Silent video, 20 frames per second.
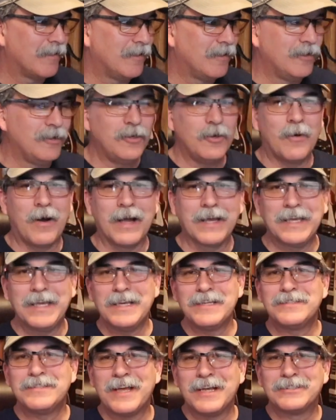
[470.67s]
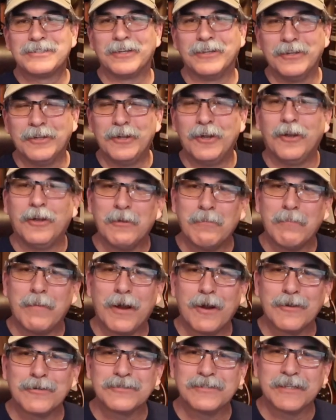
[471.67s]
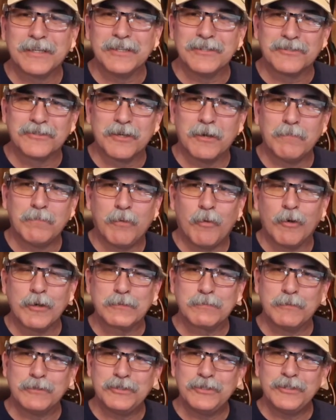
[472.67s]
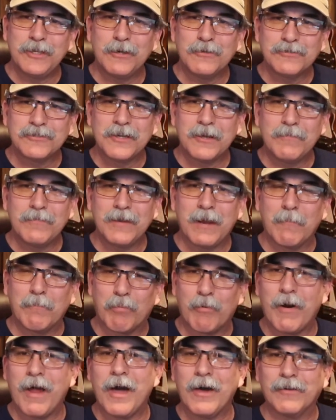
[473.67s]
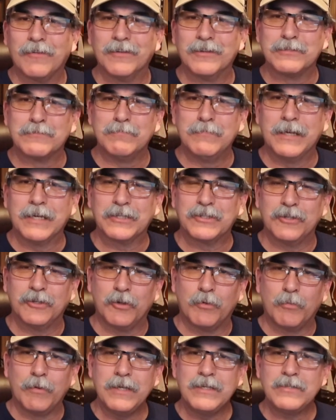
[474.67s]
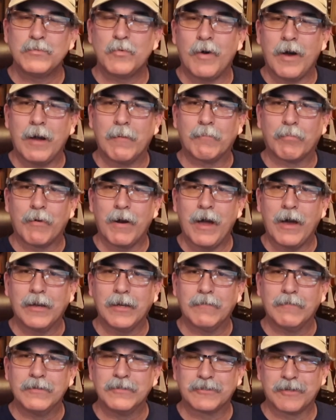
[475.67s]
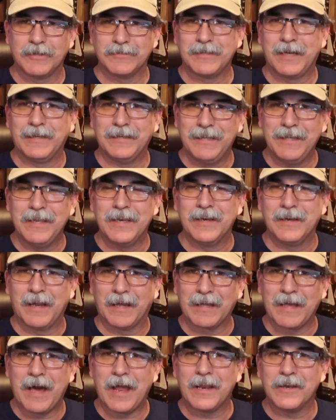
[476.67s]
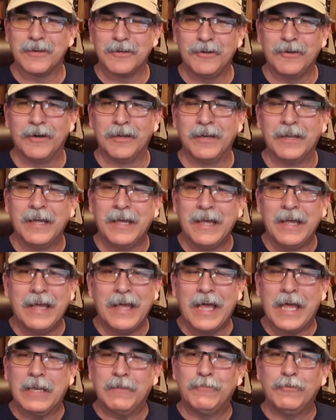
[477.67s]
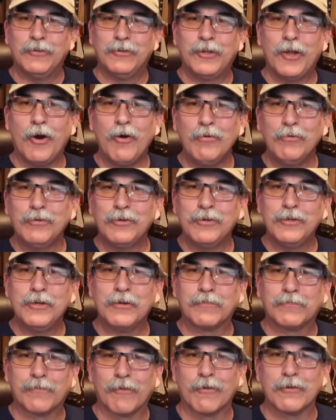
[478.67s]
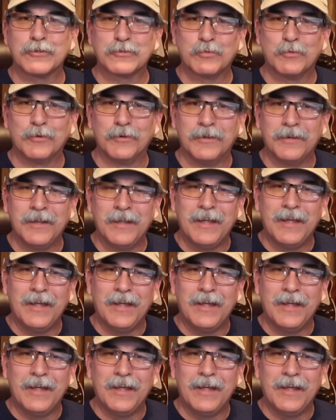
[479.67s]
You know, I guess that's a little embarrassing in some points, but you know something? I'm proud of this mix. And the reason why I'm proud of it is because I did it. I got it done. And if you don't do your first one,